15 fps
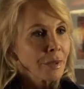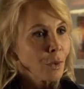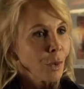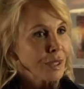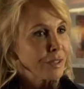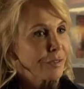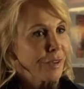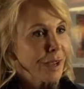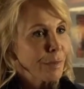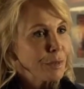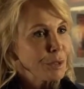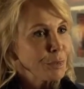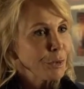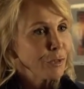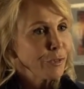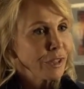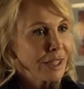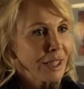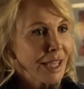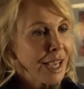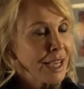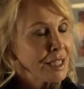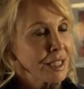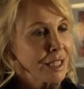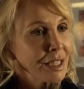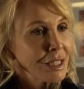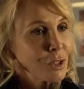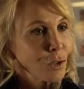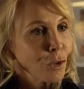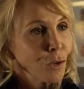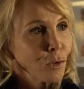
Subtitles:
quite a famous movie in the 90s